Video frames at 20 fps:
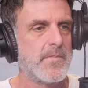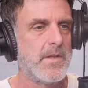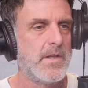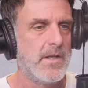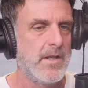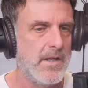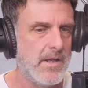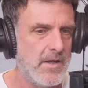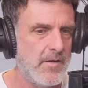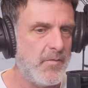
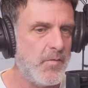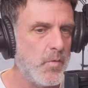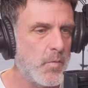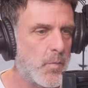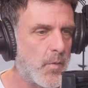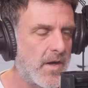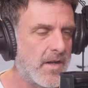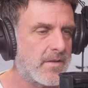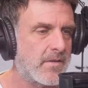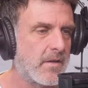If you
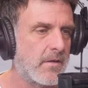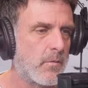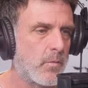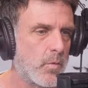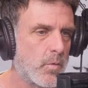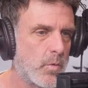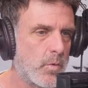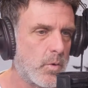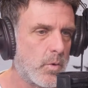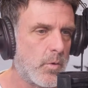break the
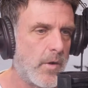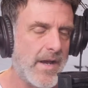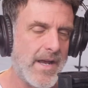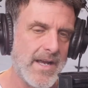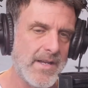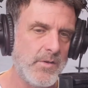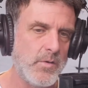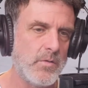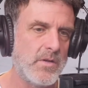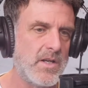rule
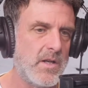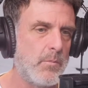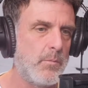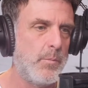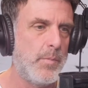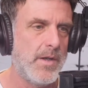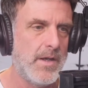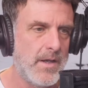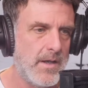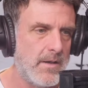and you get
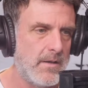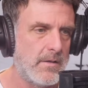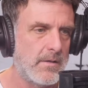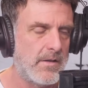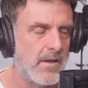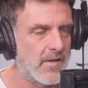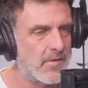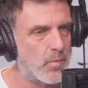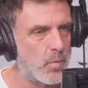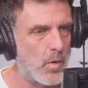bit,
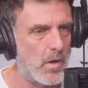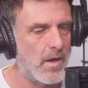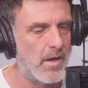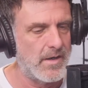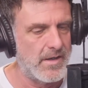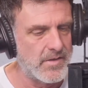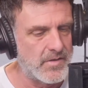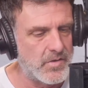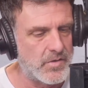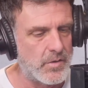guess
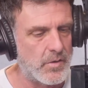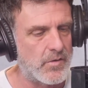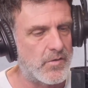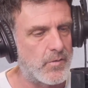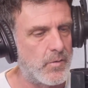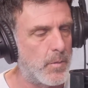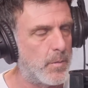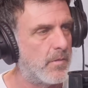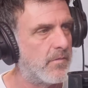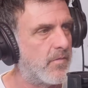what? It's your
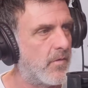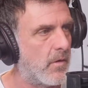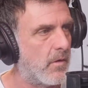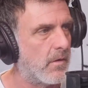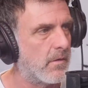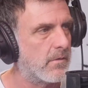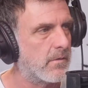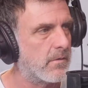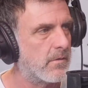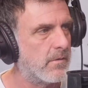stupid
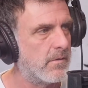fault.